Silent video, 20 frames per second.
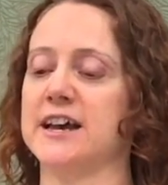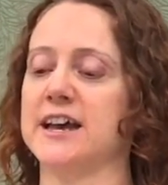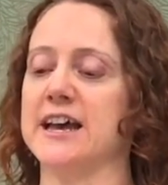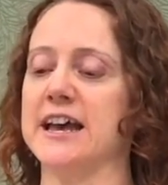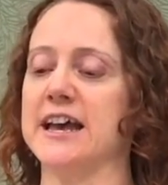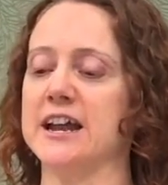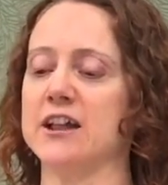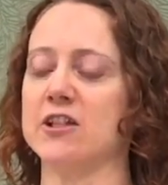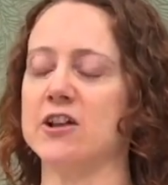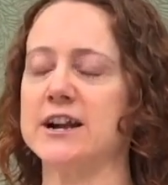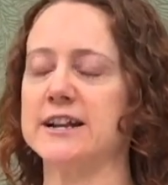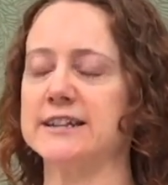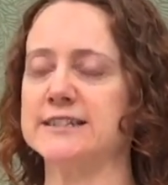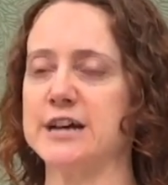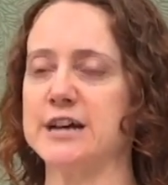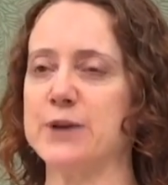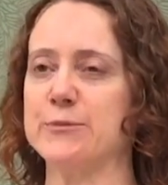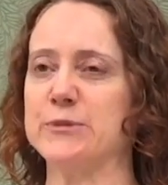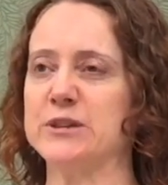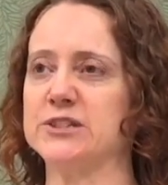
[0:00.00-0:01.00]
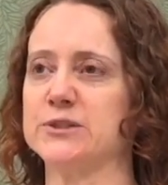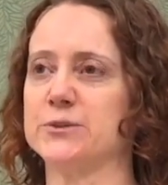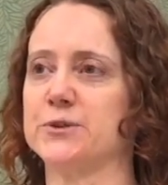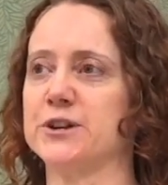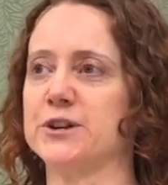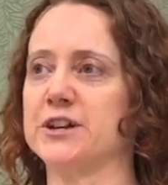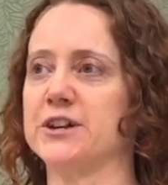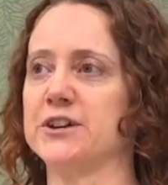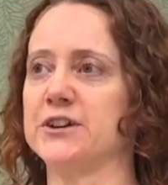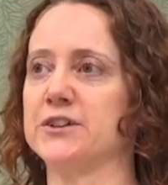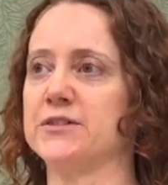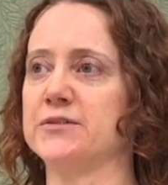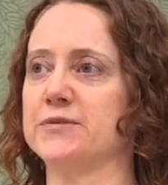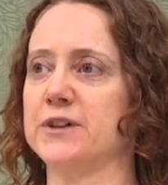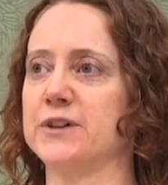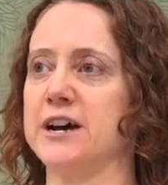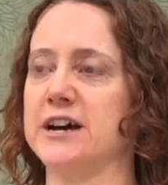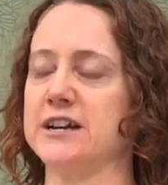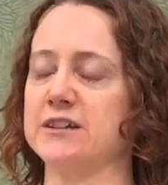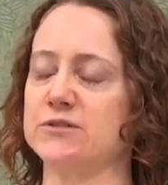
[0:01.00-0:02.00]
And a lot of time we sort of
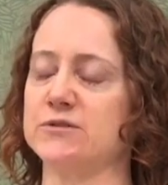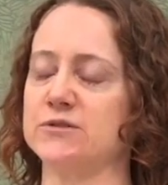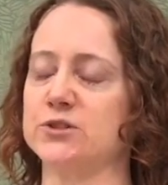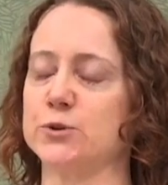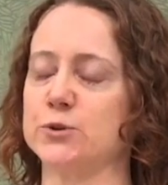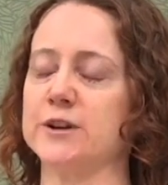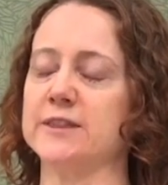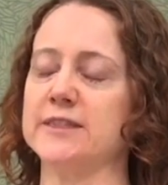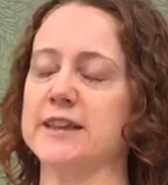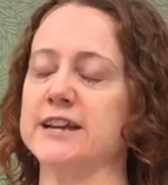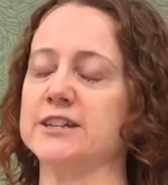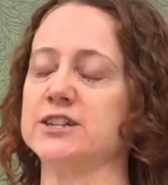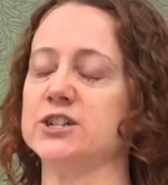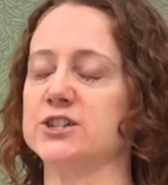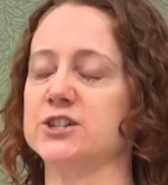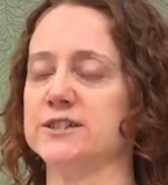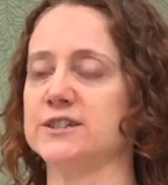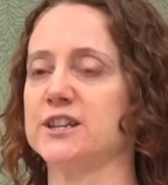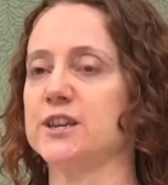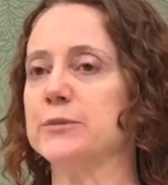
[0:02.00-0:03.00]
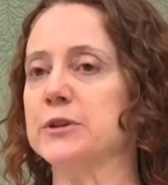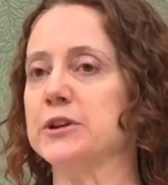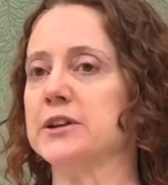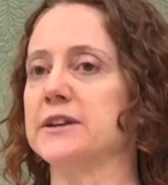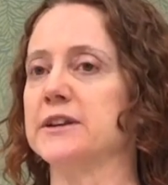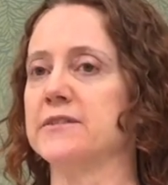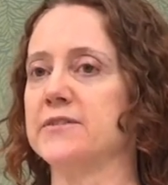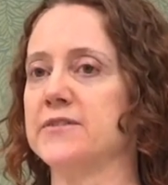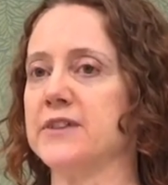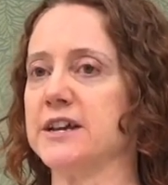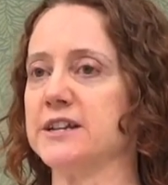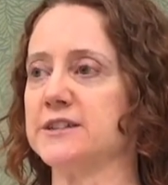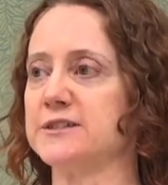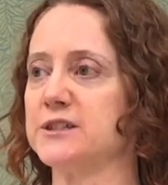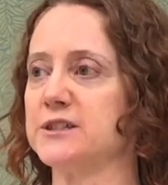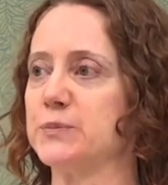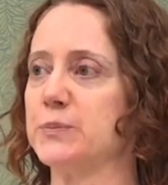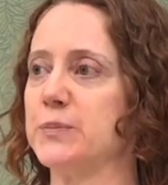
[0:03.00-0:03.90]
shorten that to just community defense,